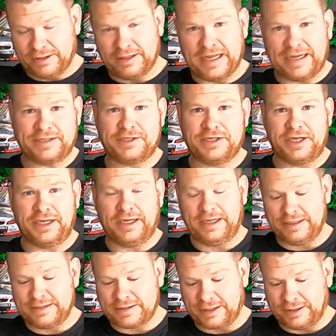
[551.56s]
Next year
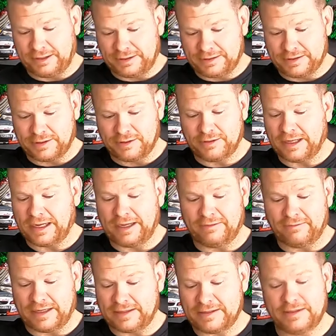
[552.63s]
he's going to
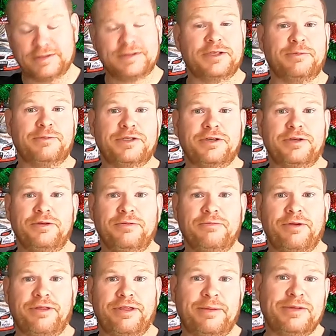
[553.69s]
race in Super 2
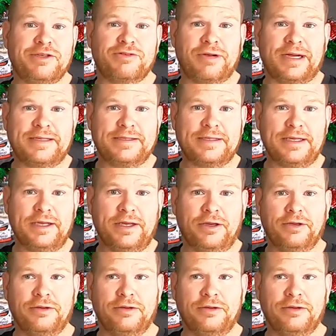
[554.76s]
with Image Racing,